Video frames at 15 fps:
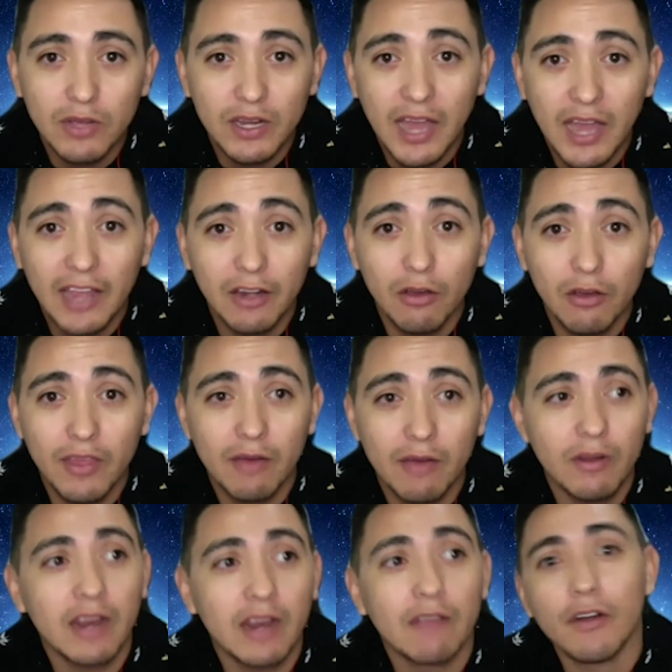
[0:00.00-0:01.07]
And I know that
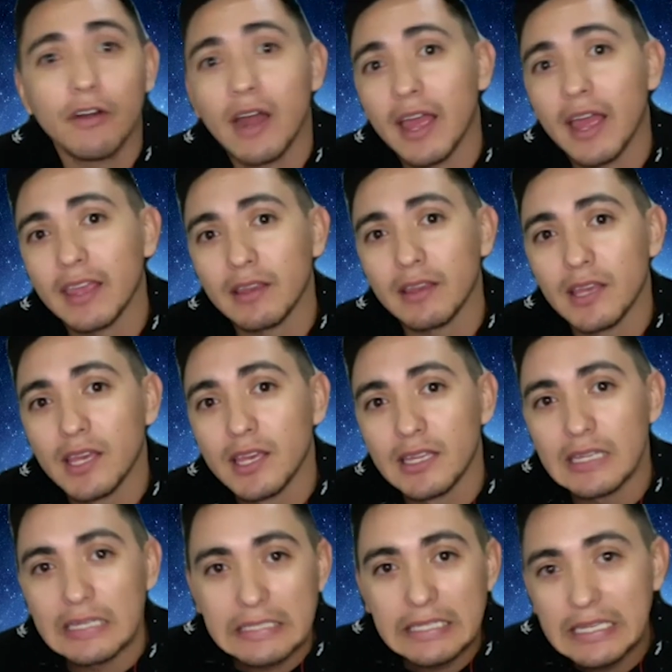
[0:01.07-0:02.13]
whenever I
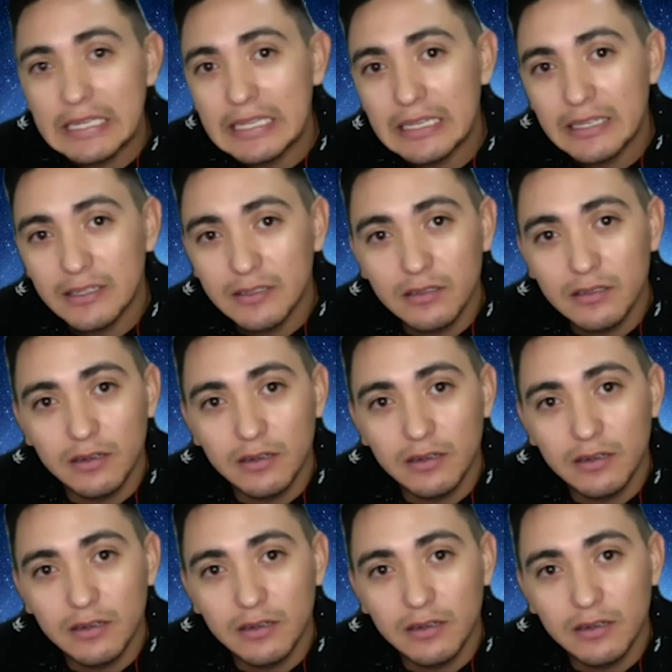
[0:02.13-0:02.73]
did